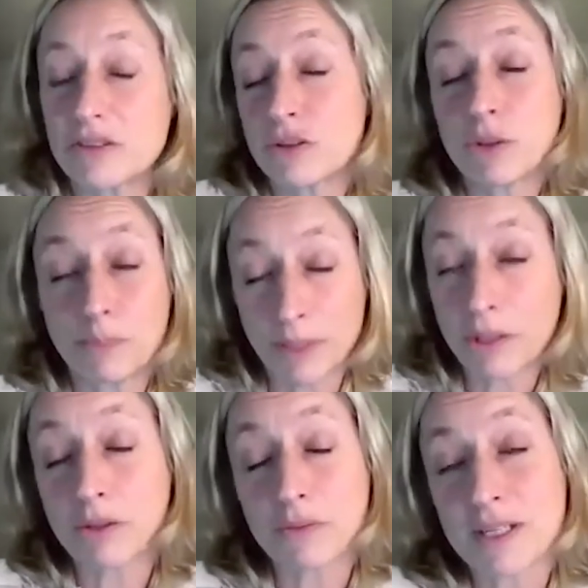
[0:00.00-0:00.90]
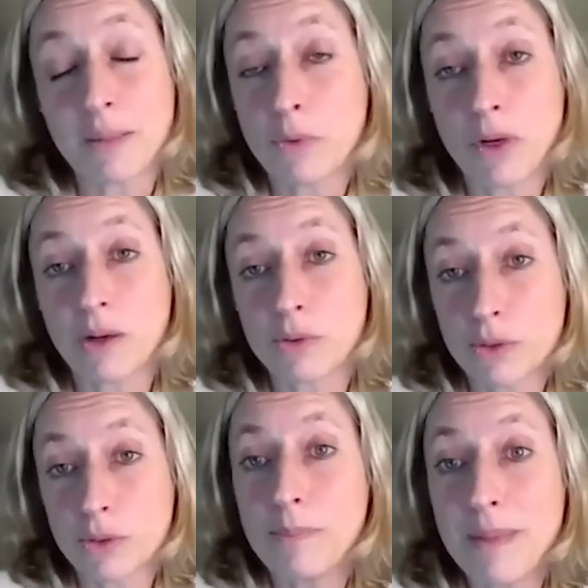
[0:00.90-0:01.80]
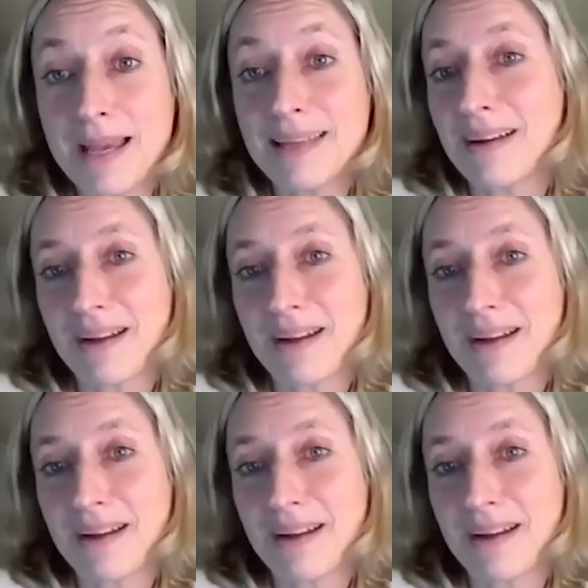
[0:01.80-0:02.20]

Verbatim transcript: it's the period of time where also the men